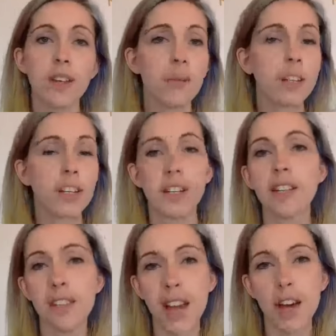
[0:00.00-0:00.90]
We need to
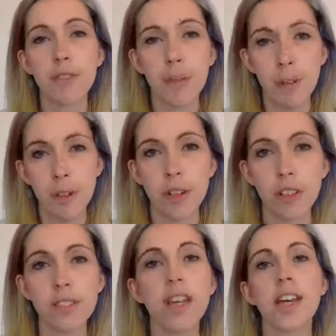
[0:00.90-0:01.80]
listen out for what God
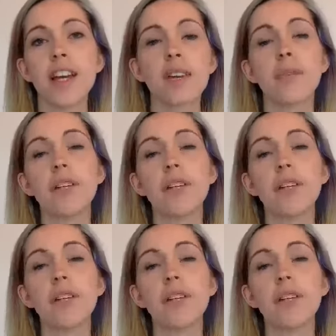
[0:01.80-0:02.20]
is saying.